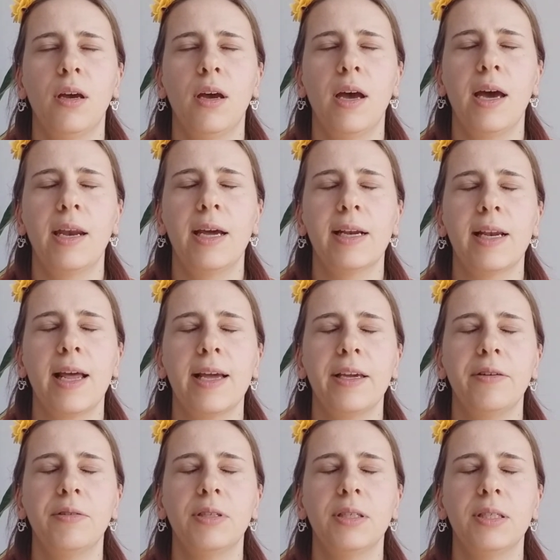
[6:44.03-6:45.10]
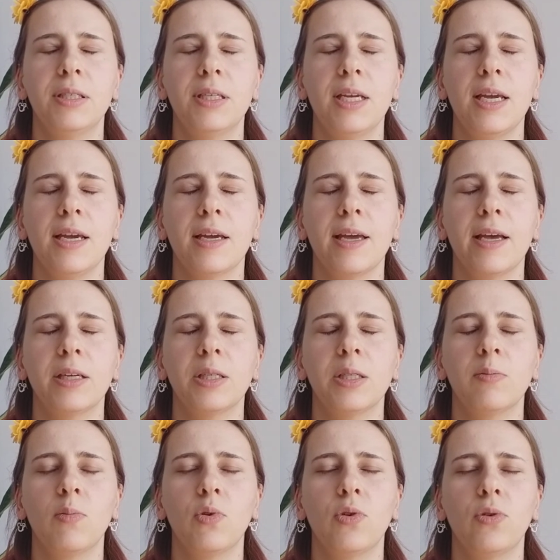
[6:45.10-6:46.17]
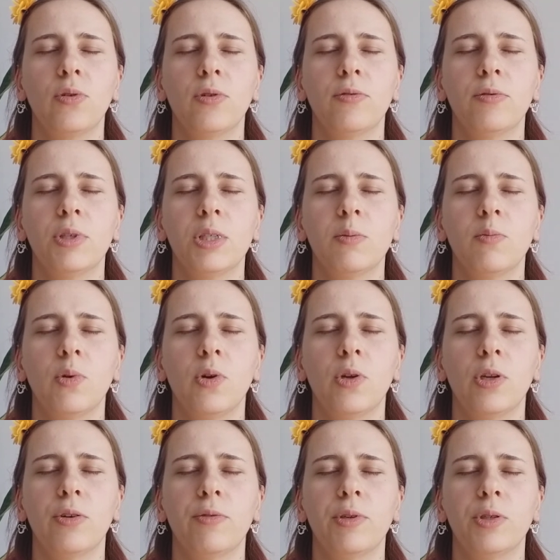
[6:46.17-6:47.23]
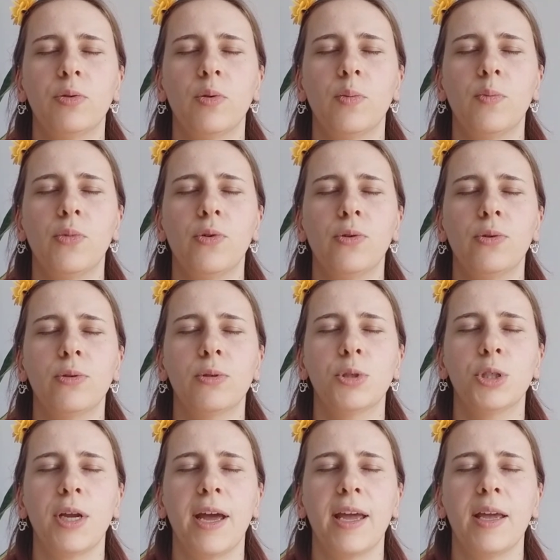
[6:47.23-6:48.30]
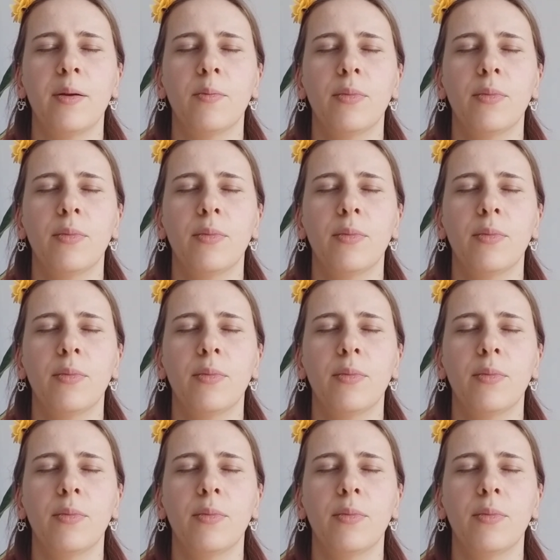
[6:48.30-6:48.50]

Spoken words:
And I'd like you to see it get smaller and smaller into a ball shape.